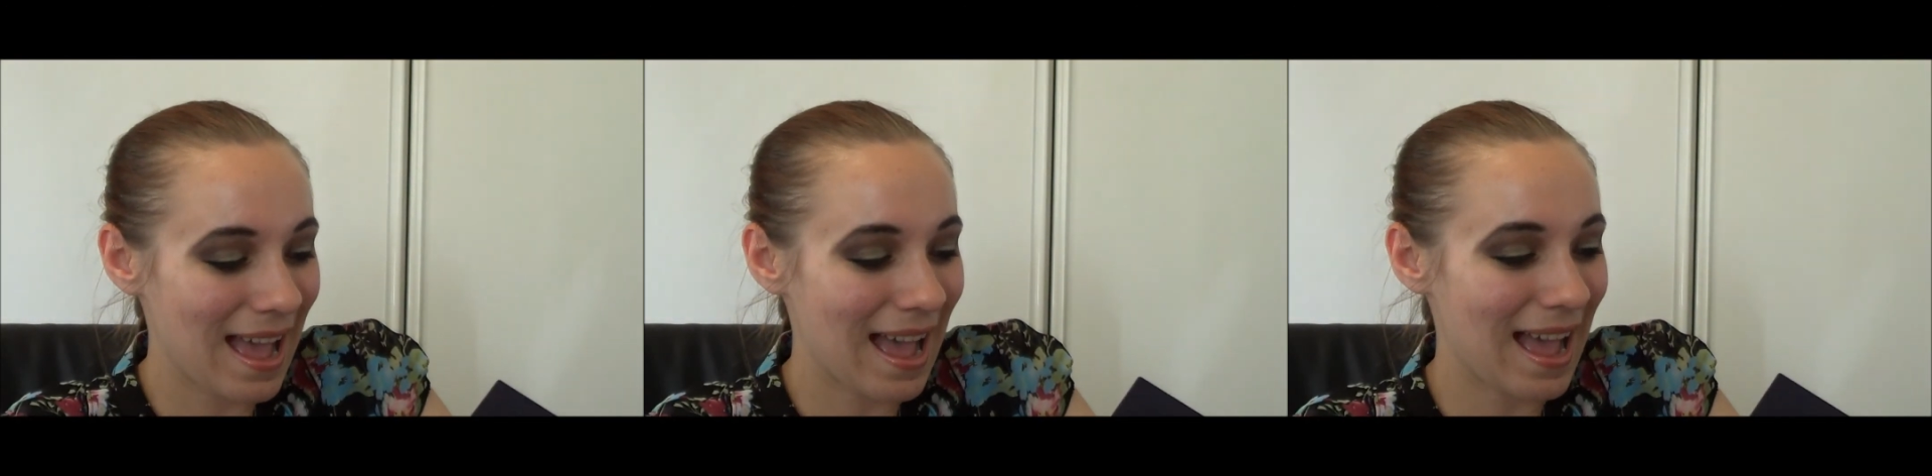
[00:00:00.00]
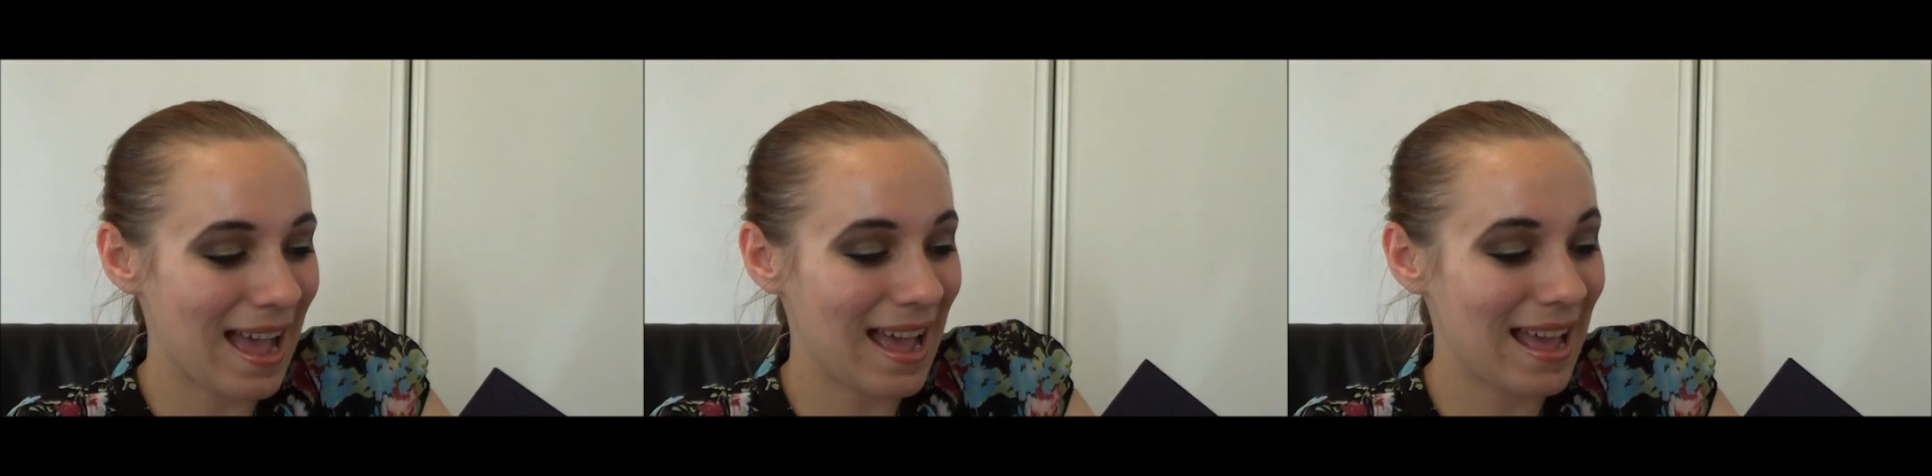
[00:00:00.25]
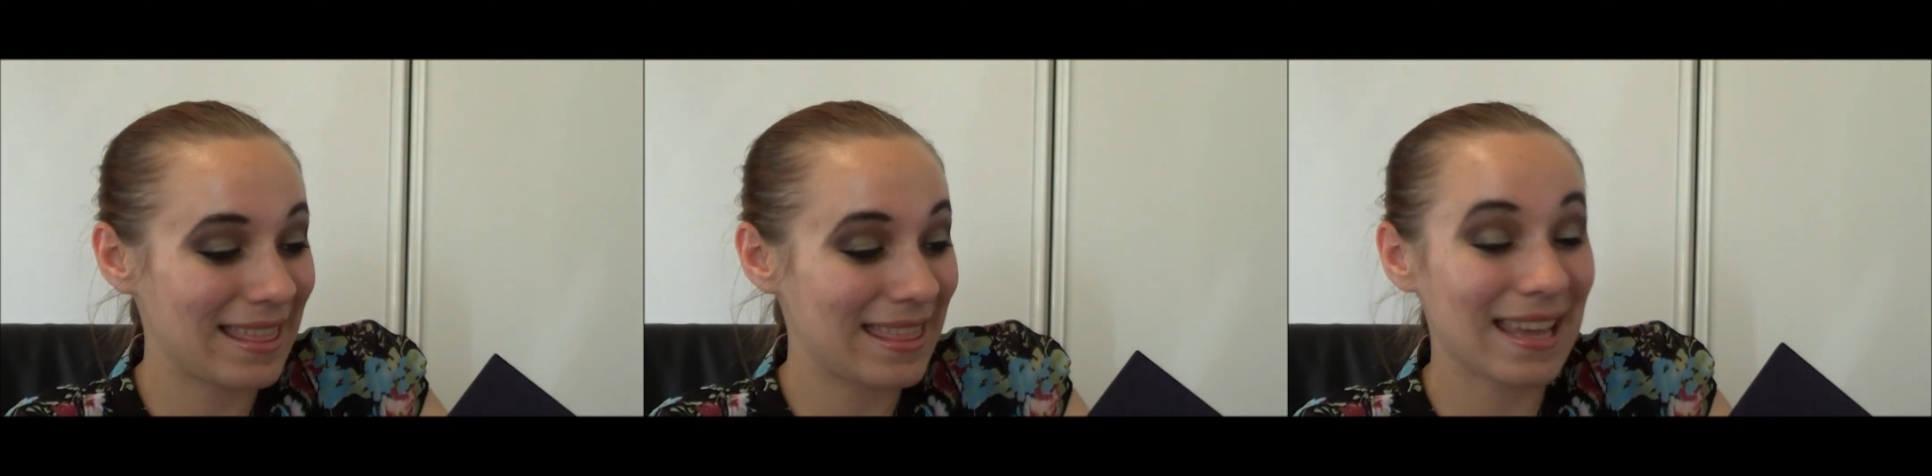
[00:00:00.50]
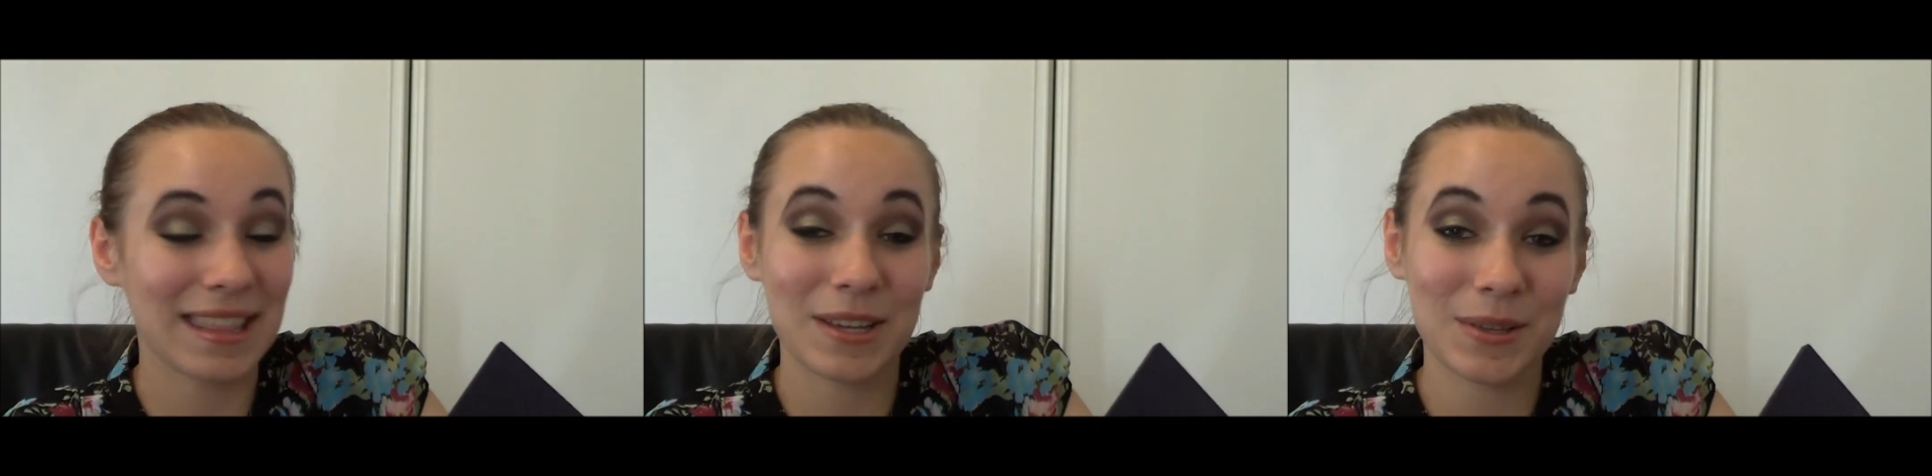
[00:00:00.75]

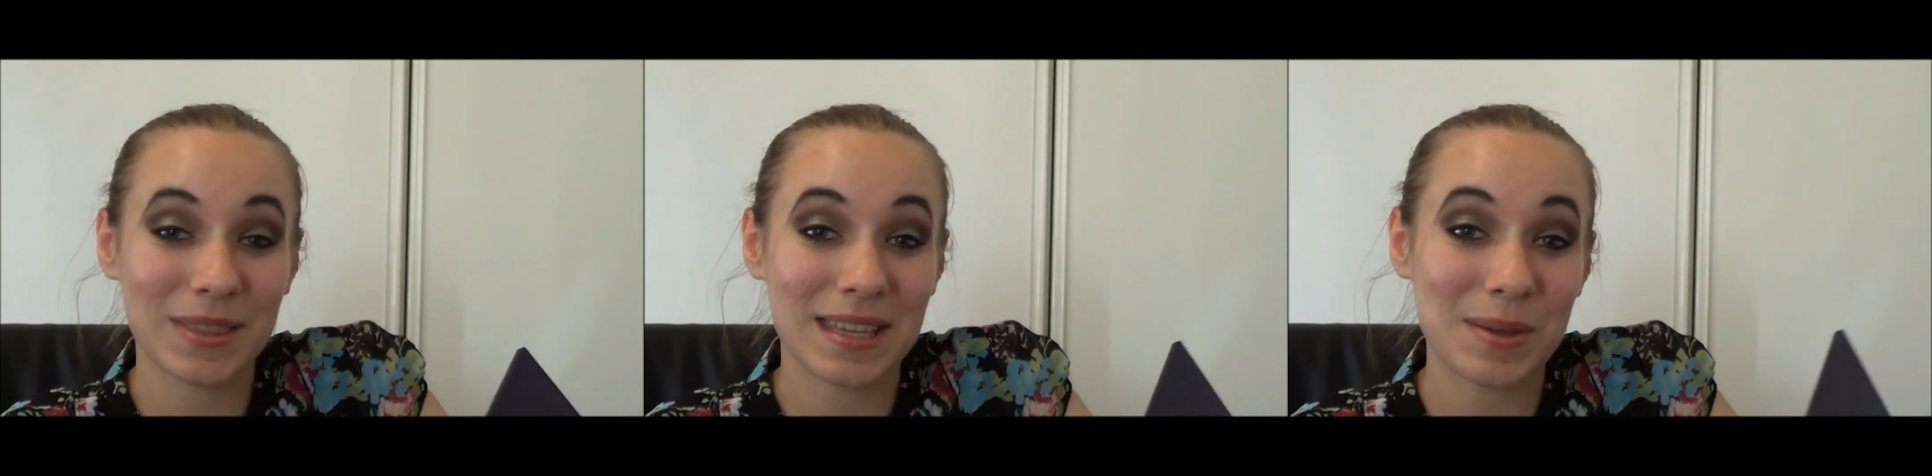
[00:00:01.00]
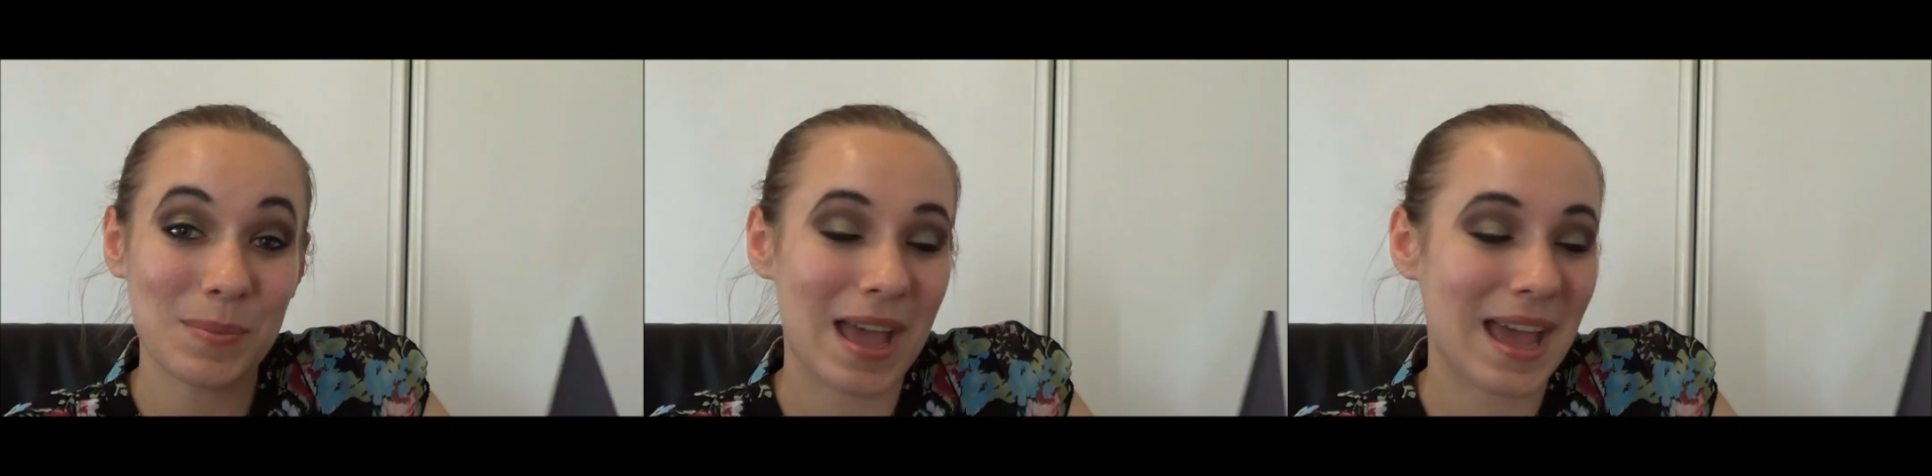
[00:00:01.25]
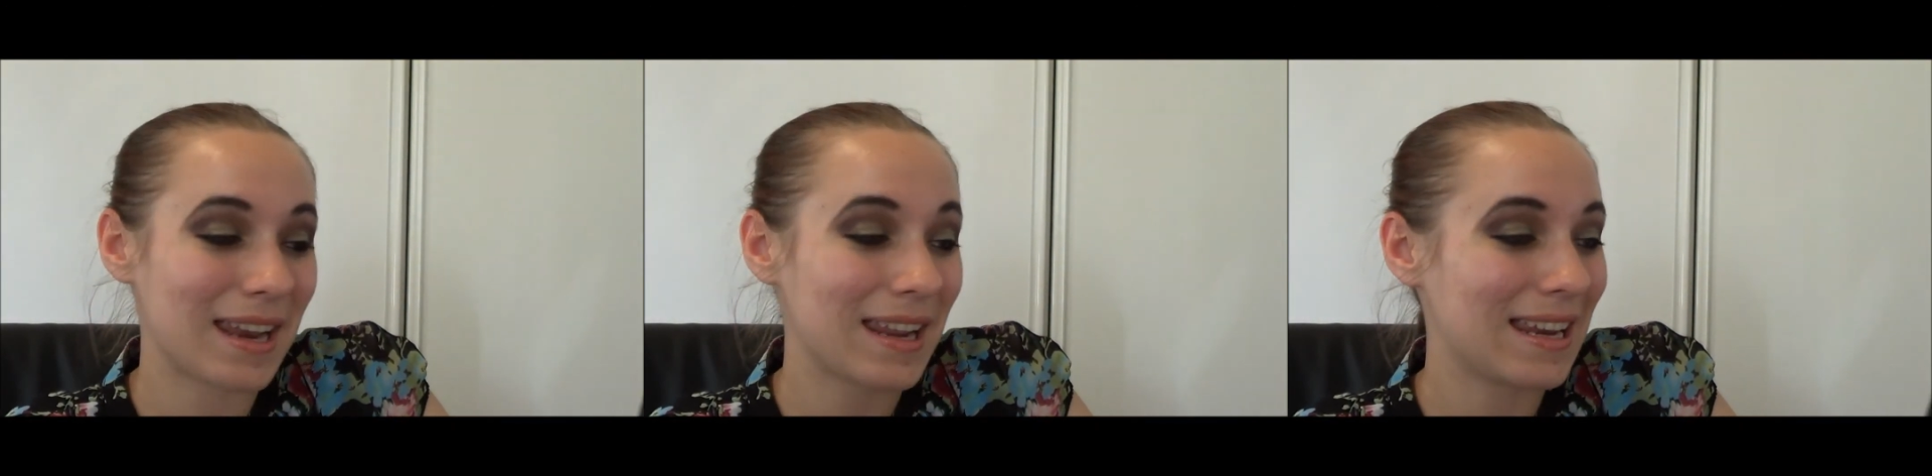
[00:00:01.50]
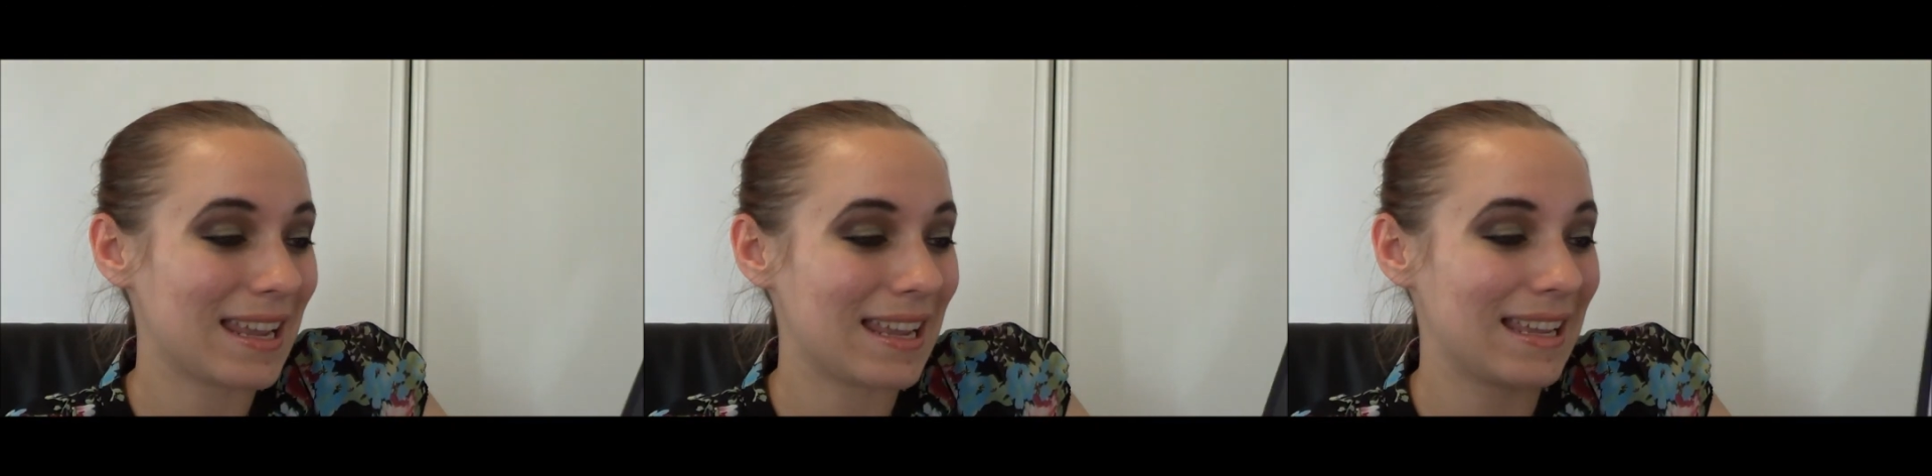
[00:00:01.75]
The other good thing about
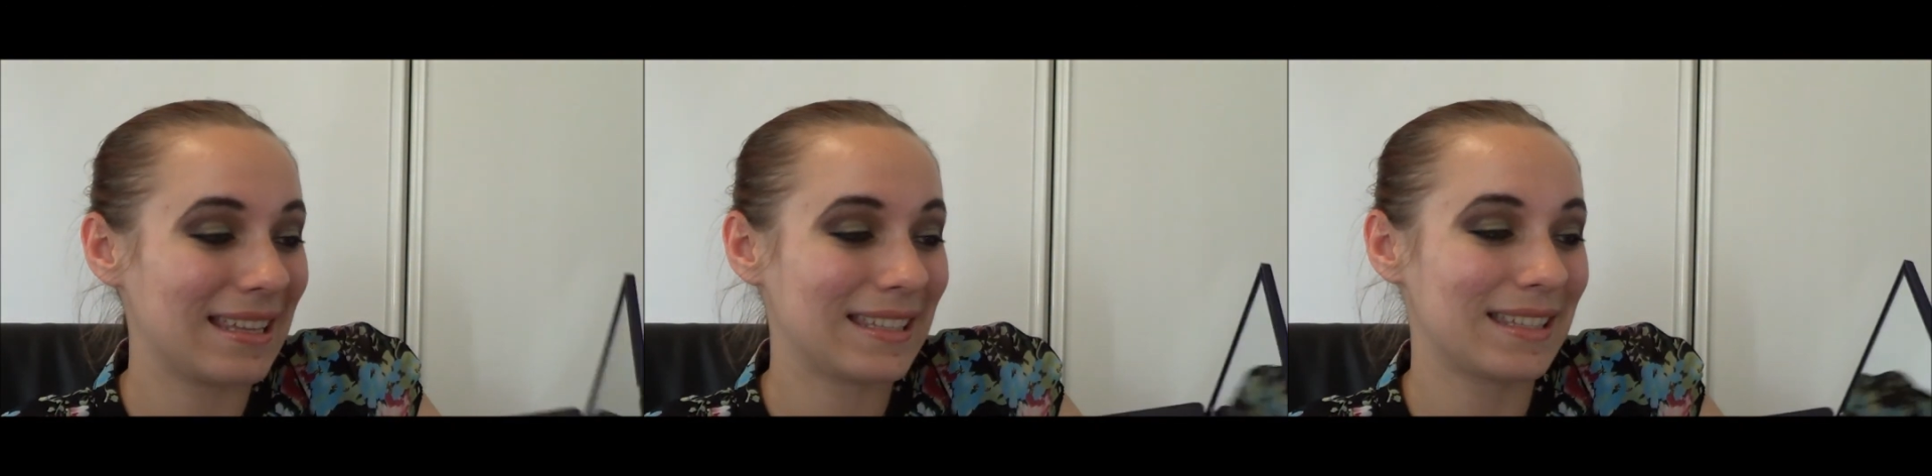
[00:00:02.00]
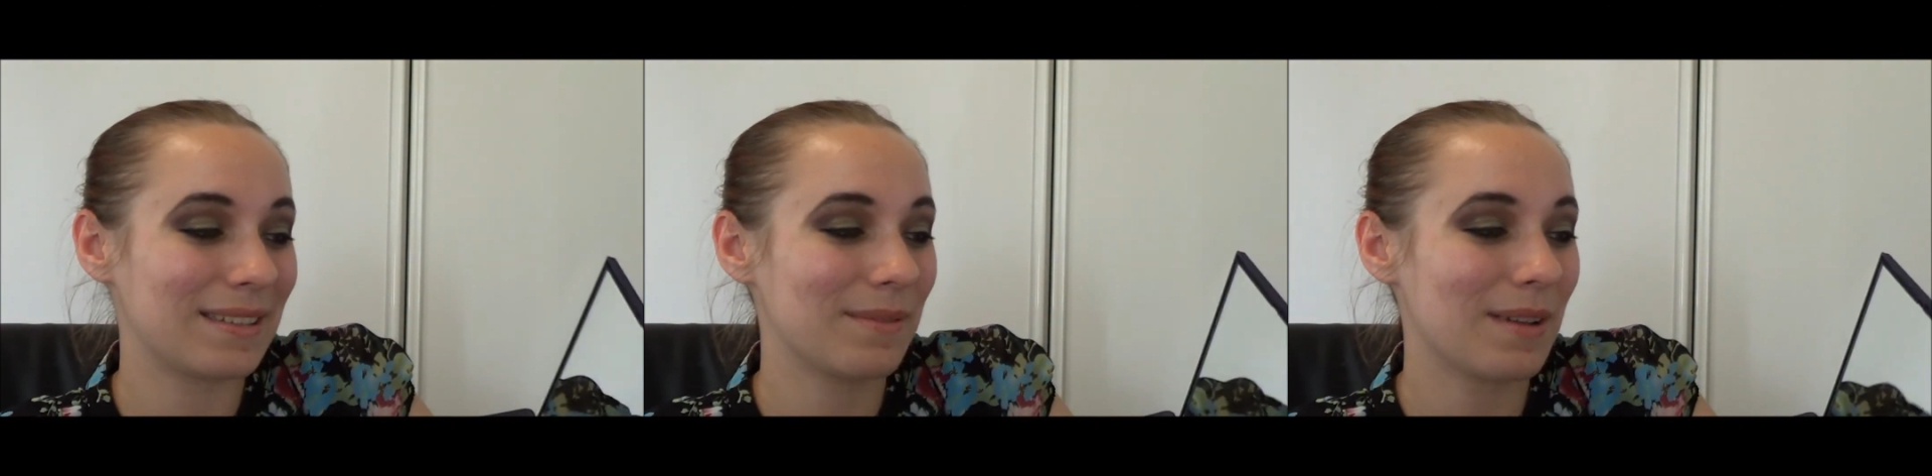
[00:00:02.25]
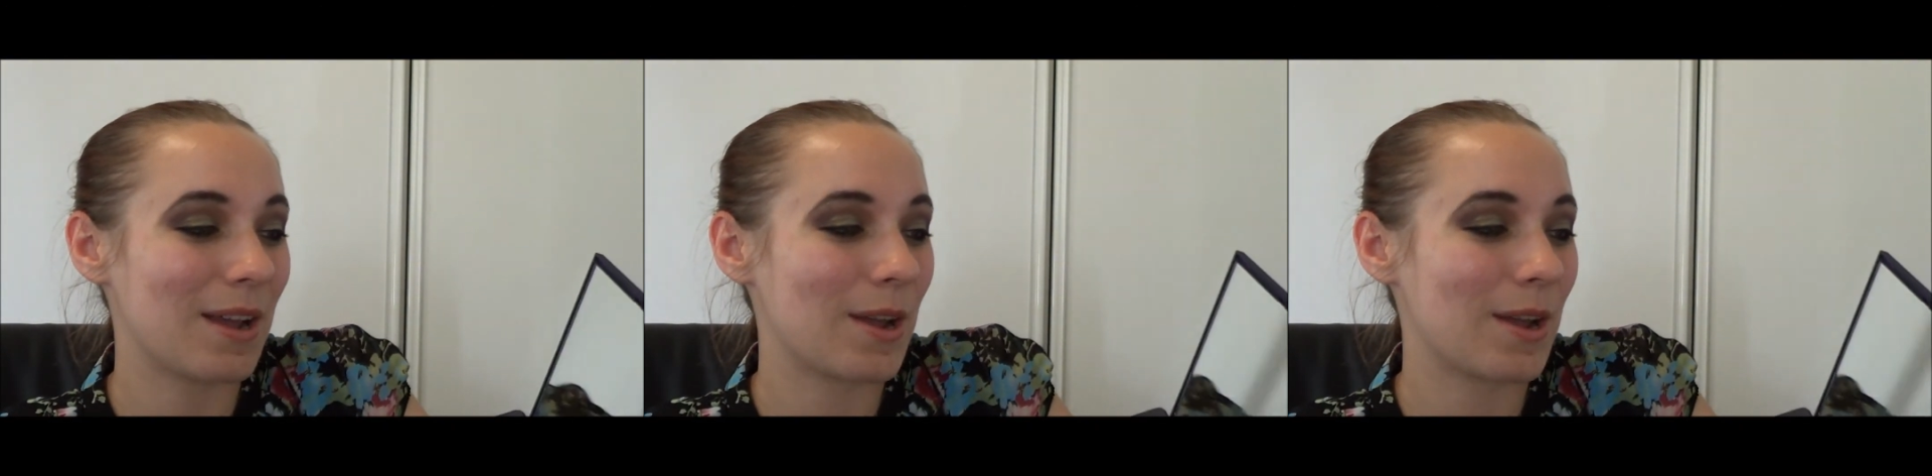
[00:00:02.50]
it is